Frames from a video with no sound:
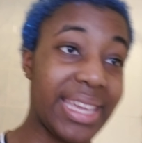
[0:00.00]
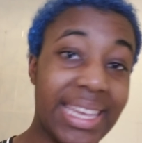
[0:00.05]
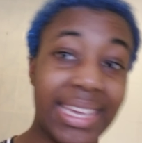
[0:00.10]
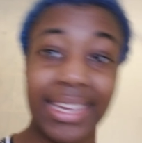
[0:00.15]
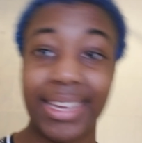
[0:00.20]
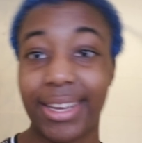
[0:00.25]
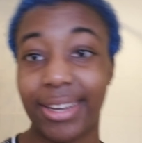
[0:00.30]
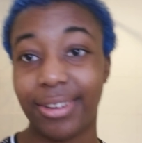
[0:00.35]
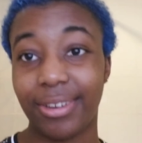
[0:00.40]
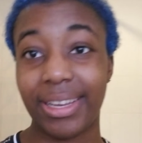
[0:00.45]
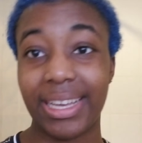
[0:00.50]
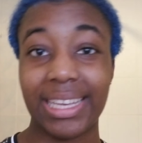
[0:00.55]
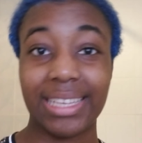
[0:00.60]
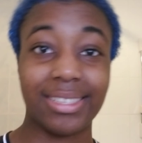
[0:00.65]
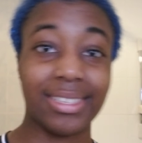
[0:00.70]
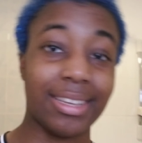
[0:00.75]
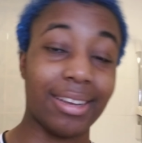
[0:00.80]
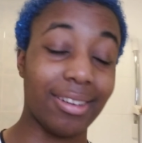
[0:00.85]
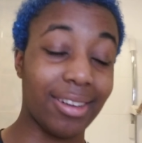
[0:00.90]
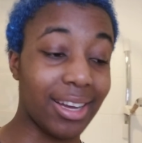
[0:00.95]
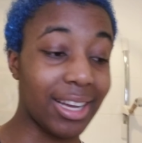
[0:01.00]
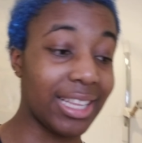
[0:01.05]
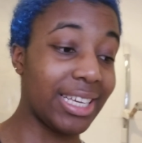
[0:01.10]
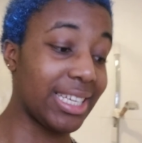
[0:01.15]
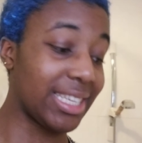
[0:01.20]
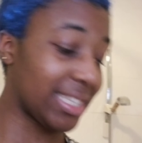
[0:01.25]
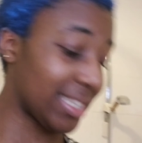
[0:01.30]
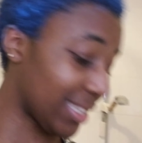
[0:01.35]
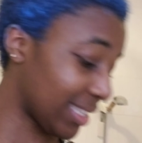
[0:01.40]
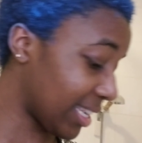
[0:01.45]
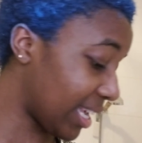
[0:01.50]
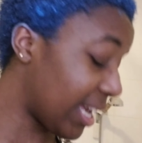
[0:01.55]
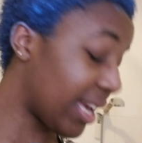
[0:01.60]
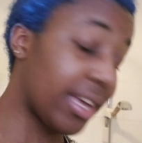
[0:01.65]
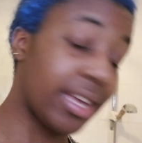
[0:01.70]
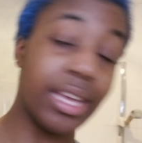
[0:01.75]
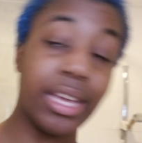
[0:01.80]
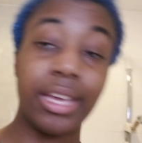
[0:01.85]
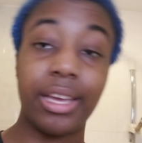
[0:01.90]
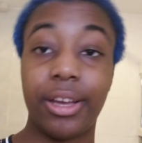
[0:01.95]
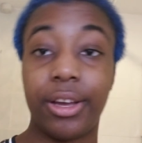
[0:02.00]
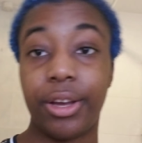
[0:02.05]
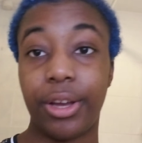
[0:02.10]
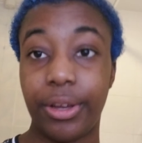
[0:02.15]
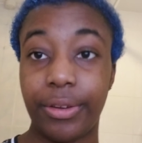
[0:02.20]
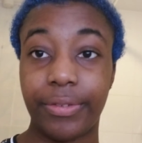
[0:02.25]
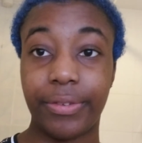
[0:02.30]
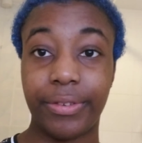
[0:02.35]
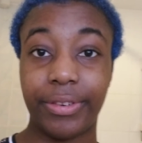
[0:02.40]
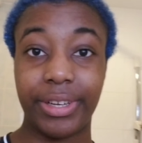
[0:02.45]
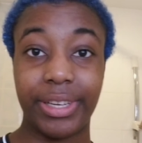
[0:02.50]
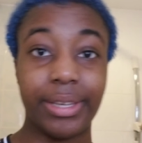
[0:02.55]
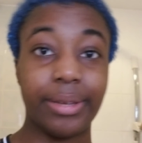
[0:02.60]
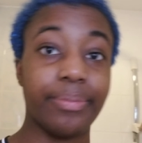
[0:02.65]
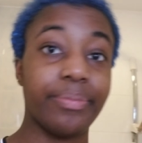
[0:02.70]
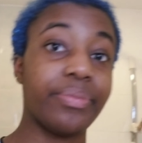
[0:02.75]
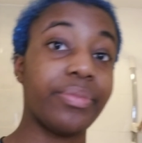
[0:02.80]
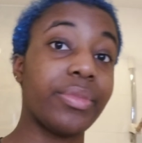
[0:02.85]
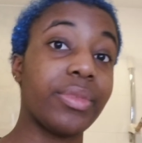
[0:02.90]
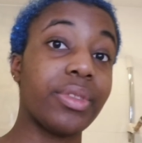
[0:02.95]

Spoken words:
e-girl hairstyle colors, go for it.